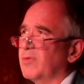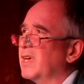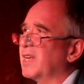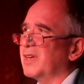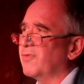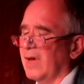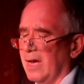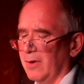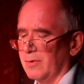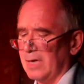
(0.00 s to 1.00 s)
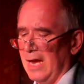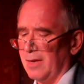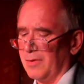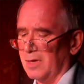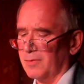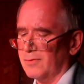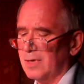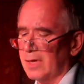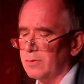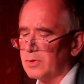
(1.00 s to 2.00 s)
He rarely found anything
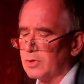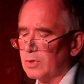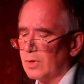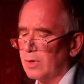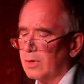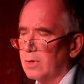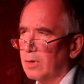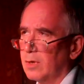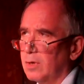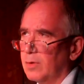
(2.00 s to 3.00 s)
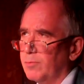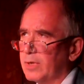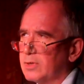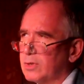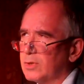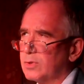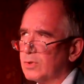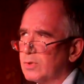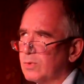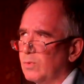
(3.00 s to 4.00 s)
of note, but
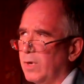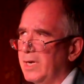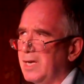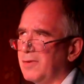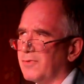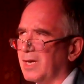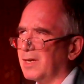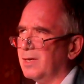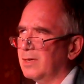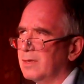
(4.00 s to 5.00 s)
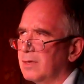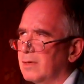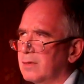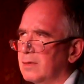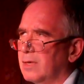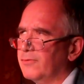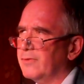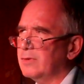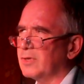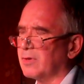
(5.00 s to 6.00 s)
one evening, a
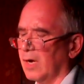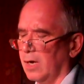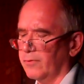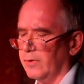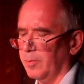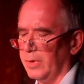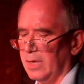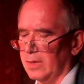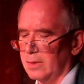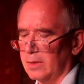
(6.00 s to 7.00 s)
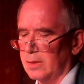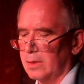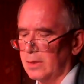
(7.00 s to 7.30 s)
photograph appeared.